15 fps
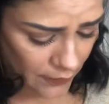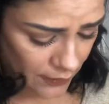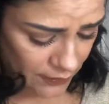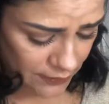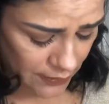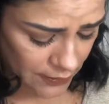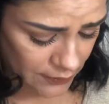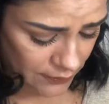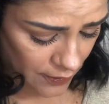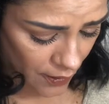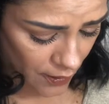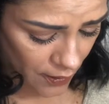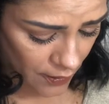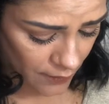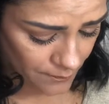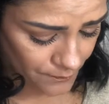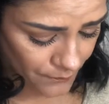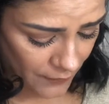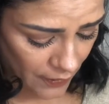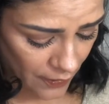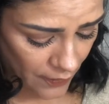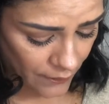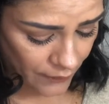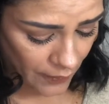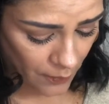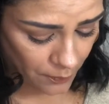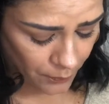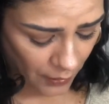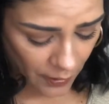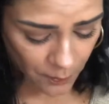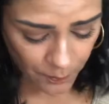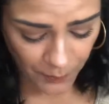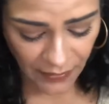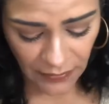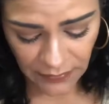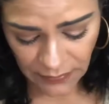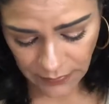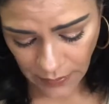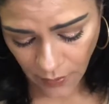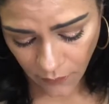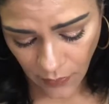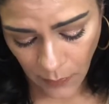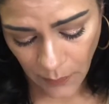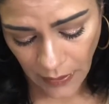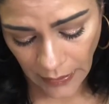This is their Plumping Serum